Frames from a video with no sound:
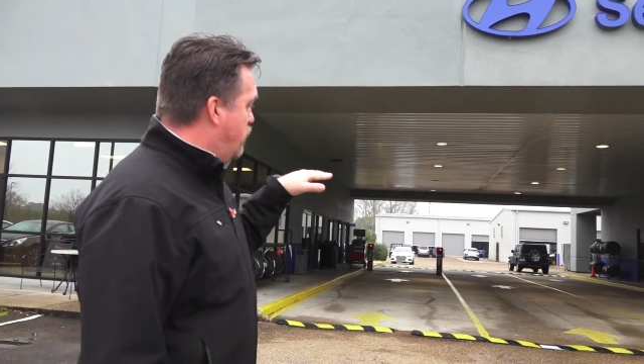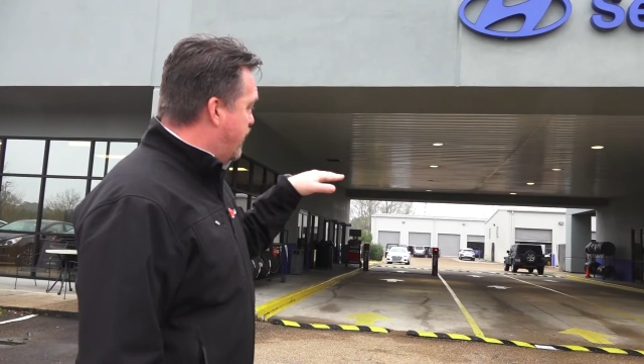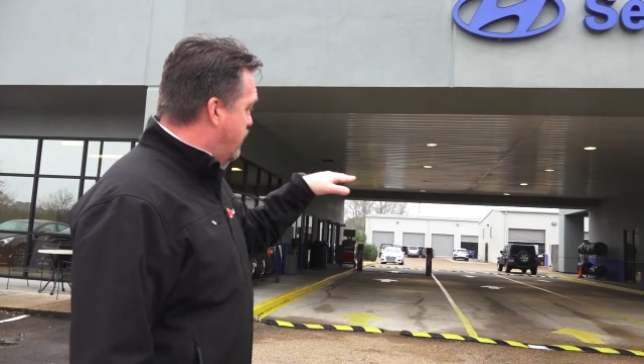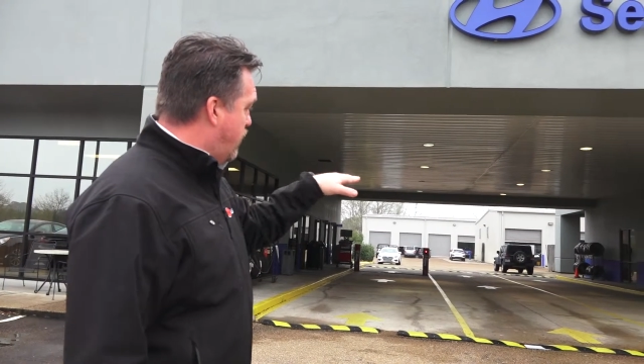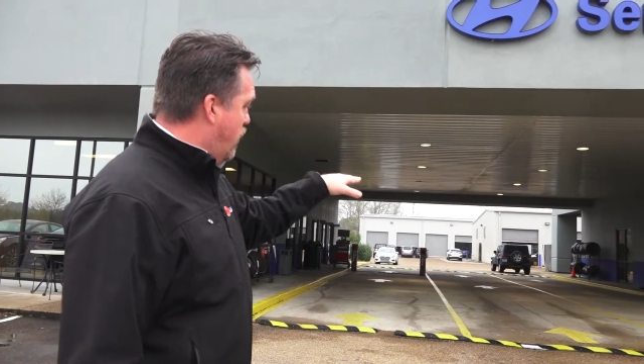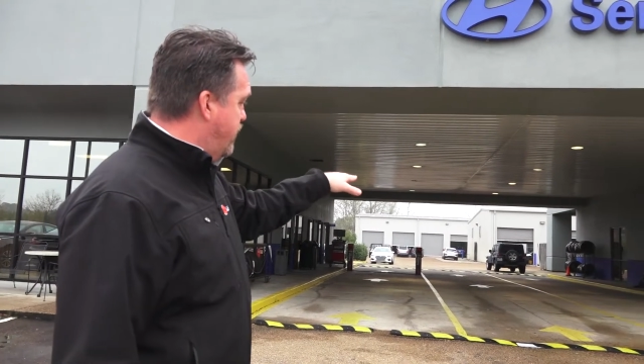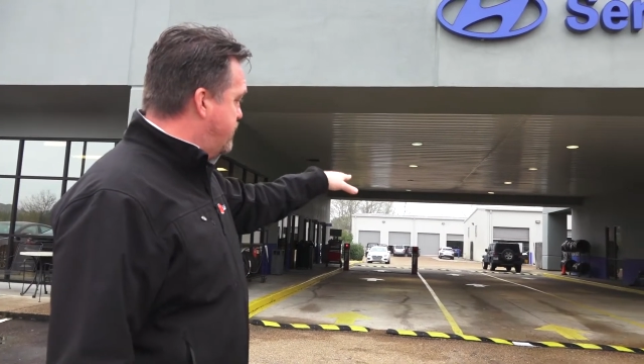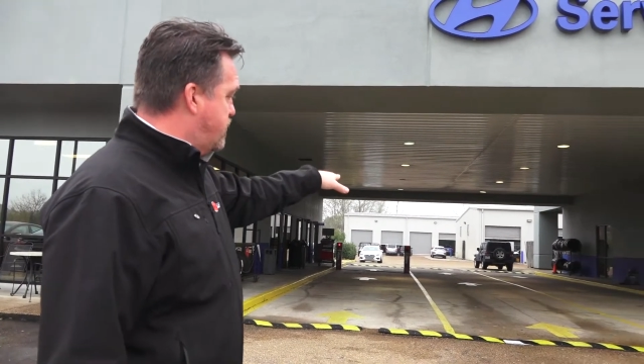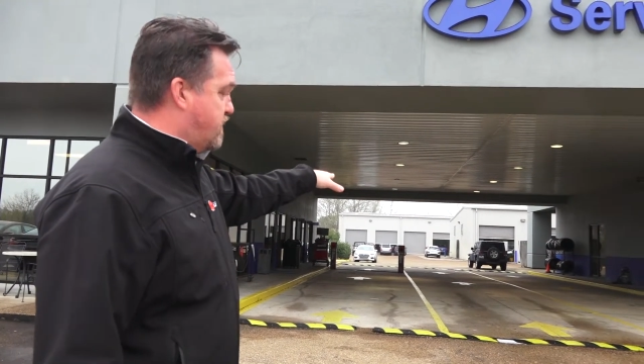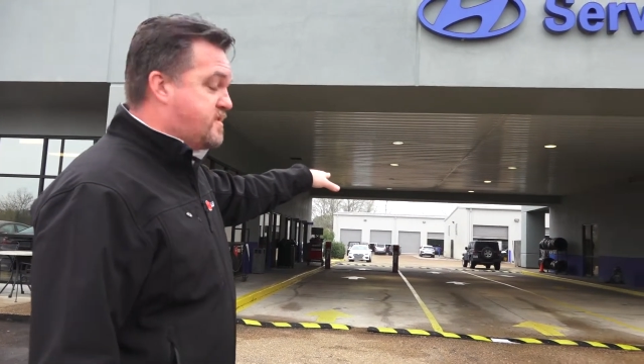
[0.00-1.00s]
we can go
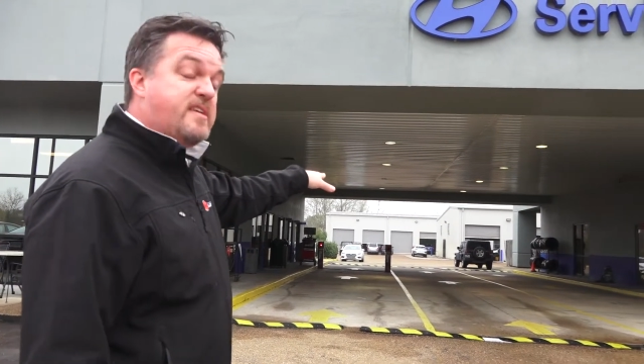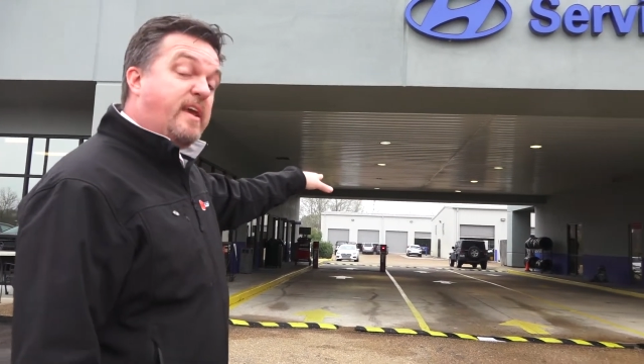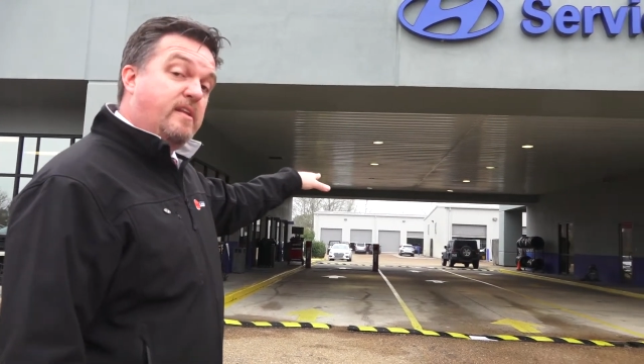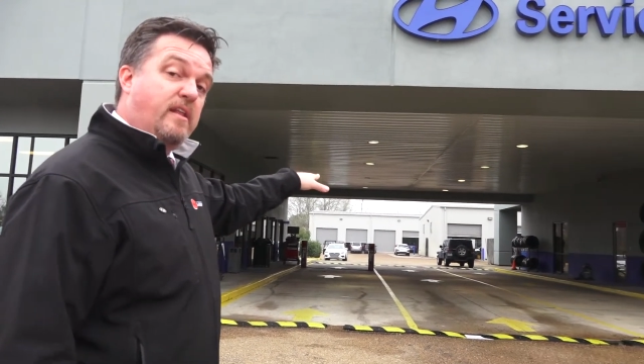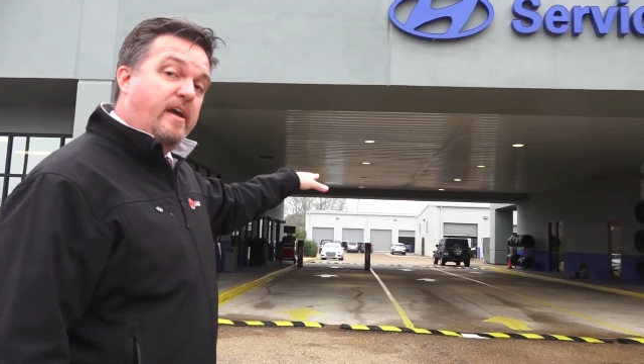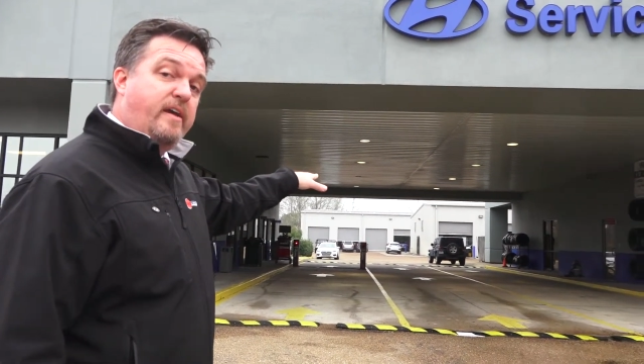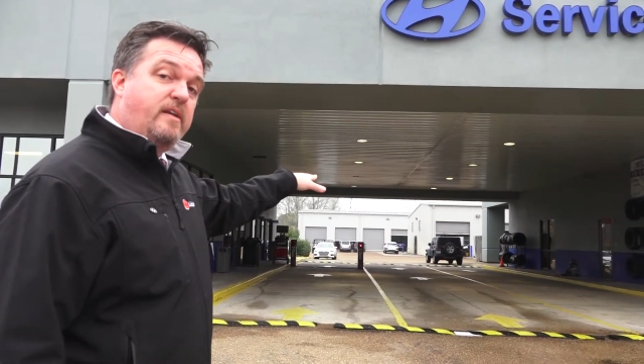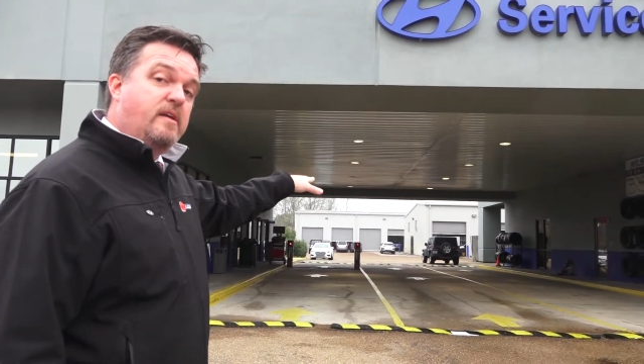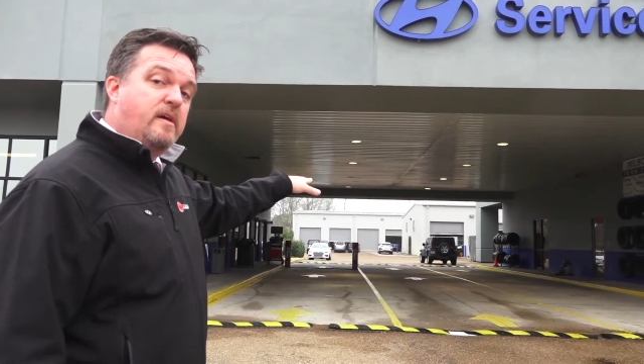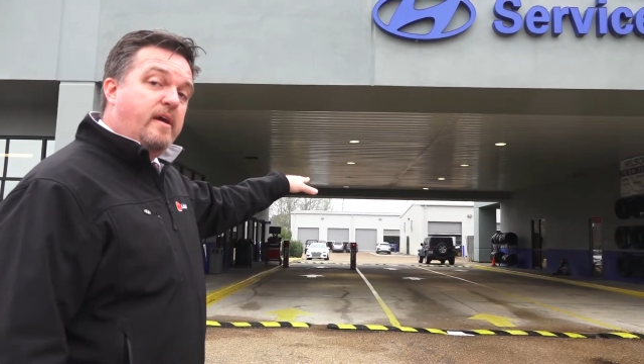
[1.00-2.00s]
into the second
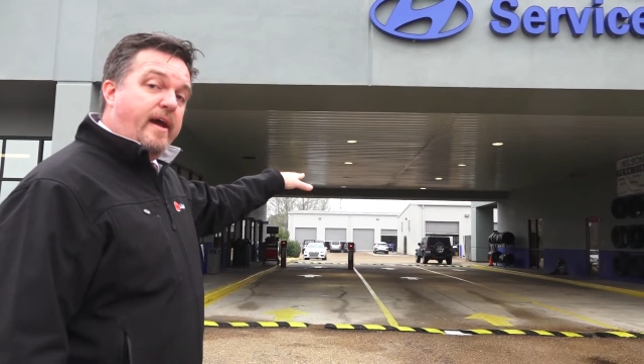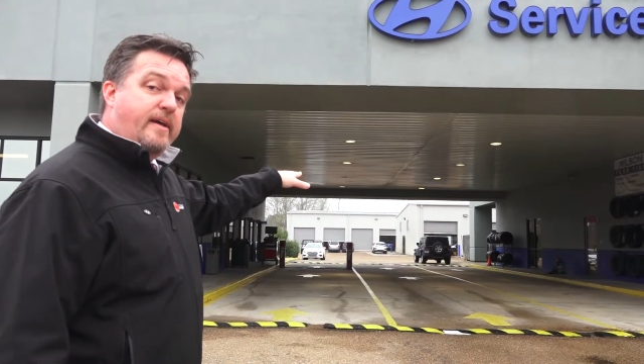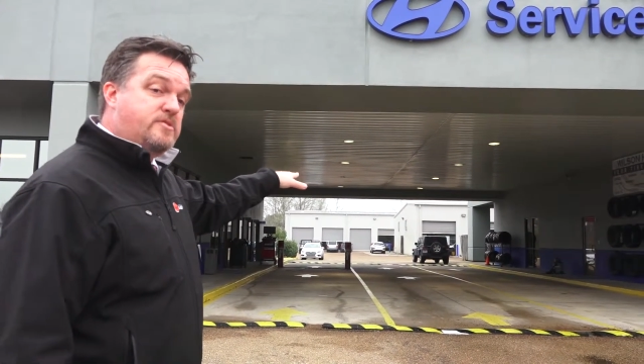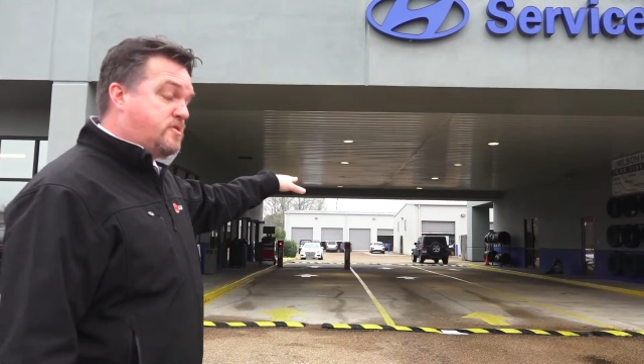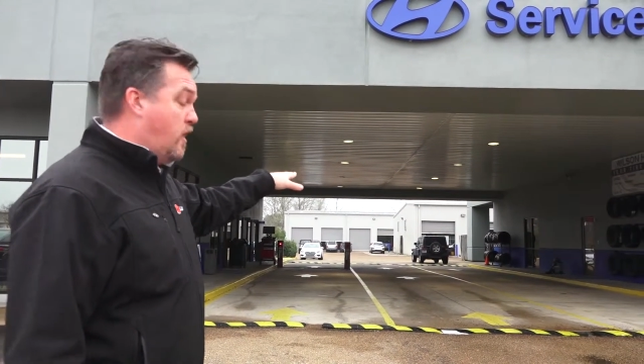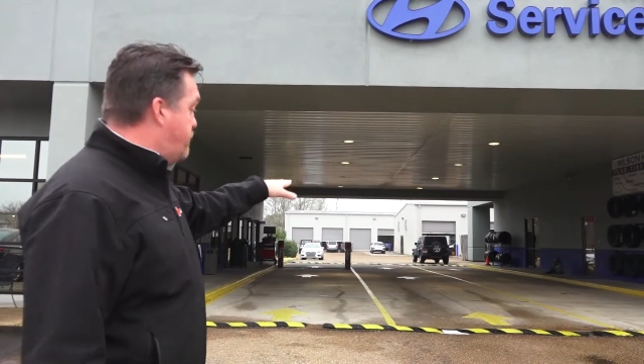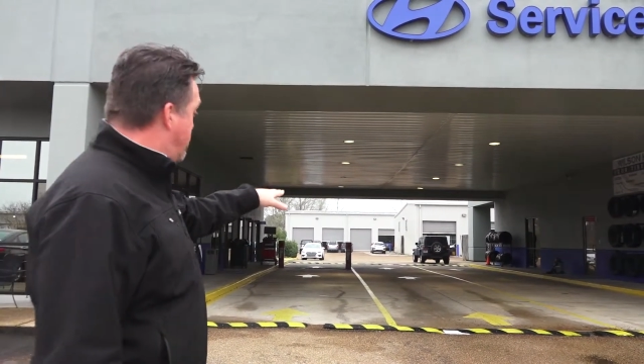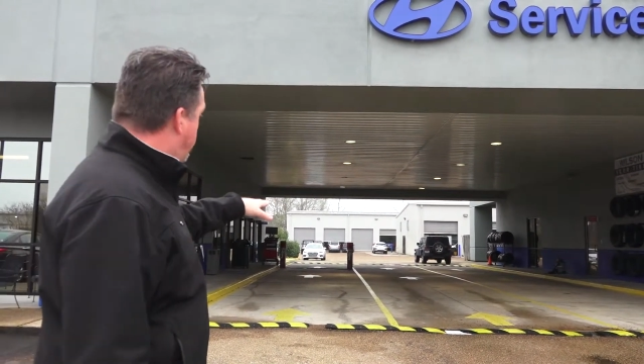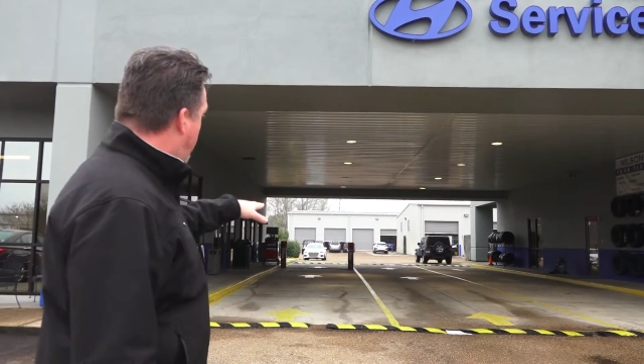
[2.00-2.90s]
lane and stop and